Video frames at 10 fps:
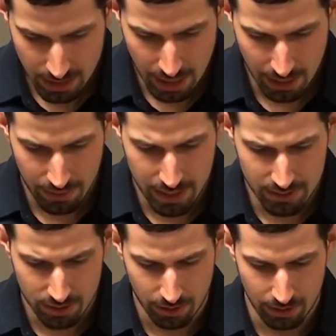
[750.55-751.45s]
And
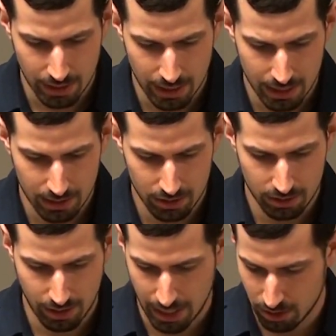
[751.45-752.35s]
these are not
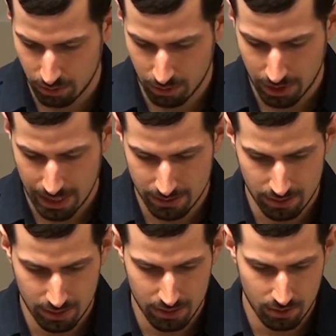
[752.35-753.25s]
your actual
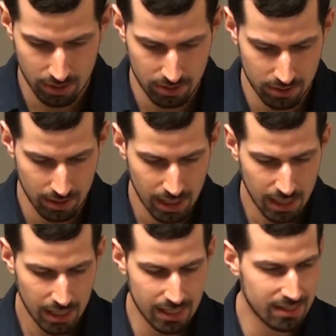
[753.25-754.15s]
classes. These are just
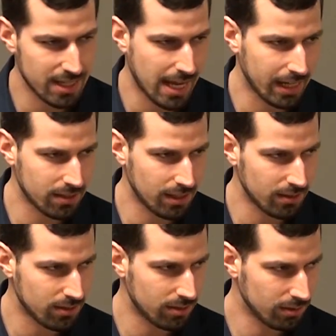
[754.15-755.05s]
easy
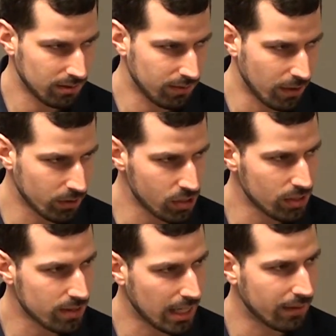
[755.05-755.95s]
access
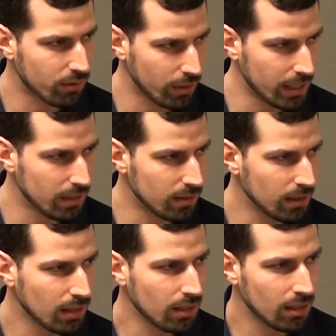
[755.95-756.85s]
functions that I've created.
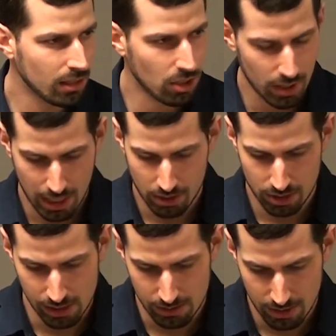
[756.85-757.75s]
You can
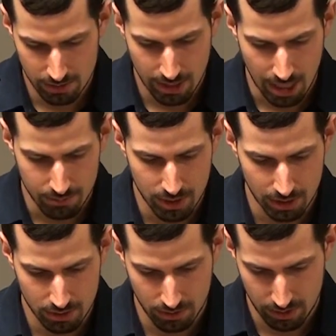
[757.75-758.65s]
actually instance the
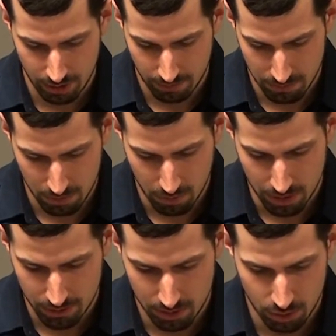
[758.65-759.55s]
objects yourself if you
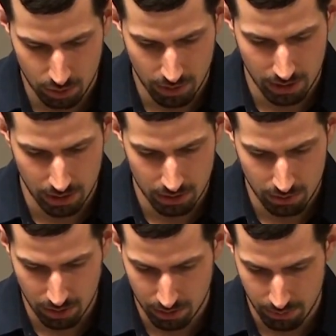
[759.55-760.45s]
want to, and then
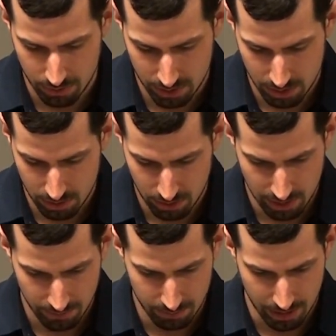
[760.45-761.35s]
do all the procedure
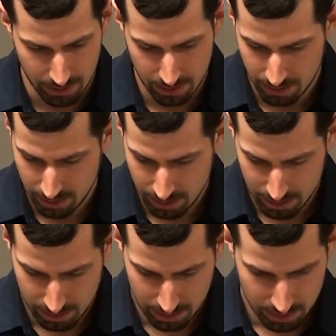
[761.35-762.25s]
stuff in there.
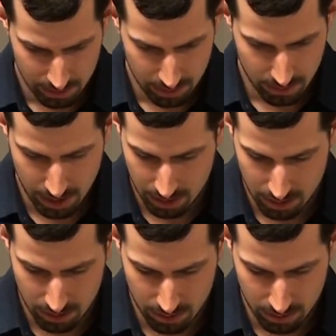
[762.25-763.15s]
So I can
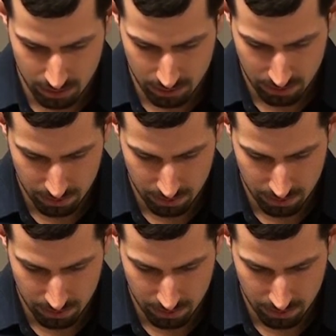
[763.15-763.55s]
do,